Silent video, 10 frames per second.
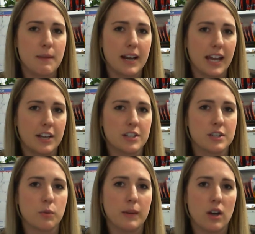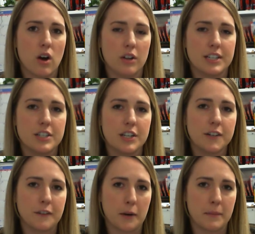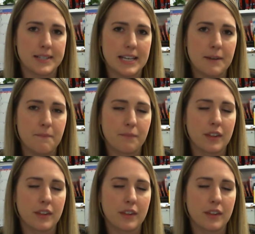medications will be called into your pharmacy.